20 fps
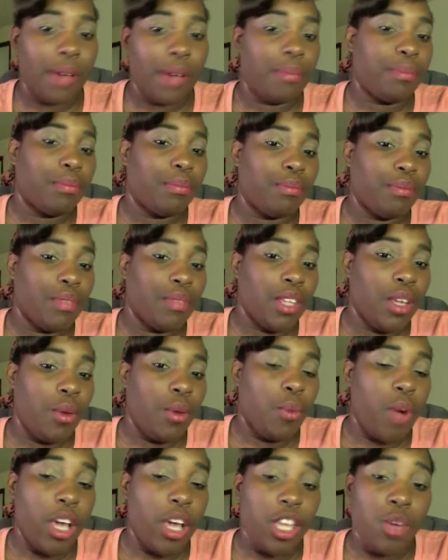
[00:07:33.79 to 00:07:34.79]
What you
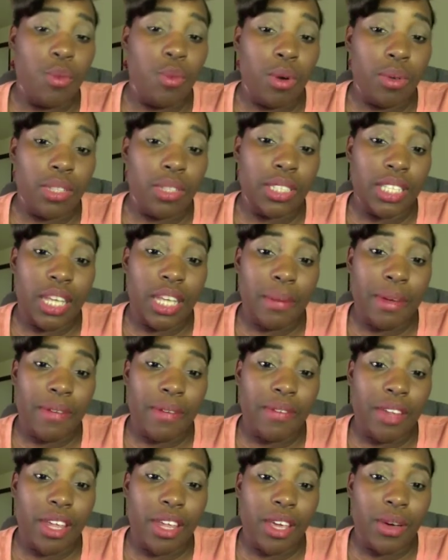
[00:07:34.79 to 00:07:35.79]
won't see in my video
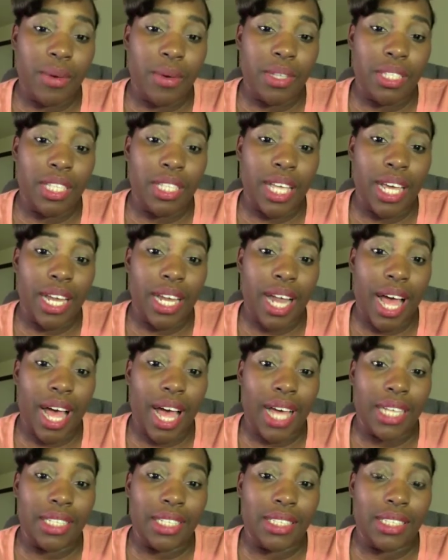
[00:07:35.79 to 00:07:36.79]
is that I
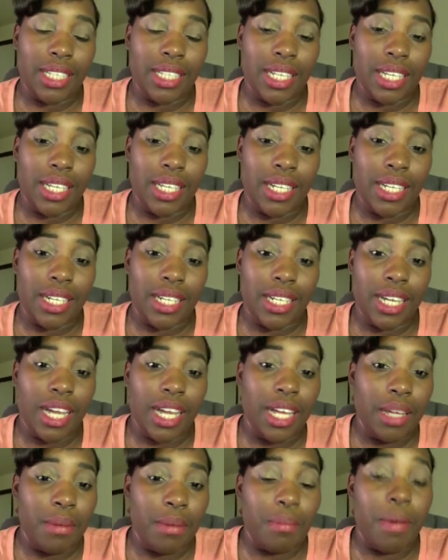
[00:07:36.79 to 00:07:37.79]
did
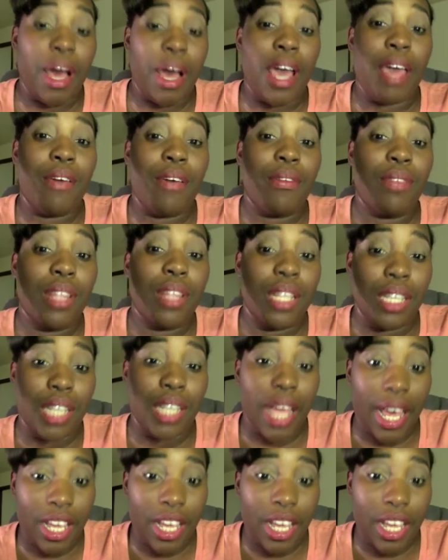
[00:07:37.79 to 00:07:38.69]
my lashes.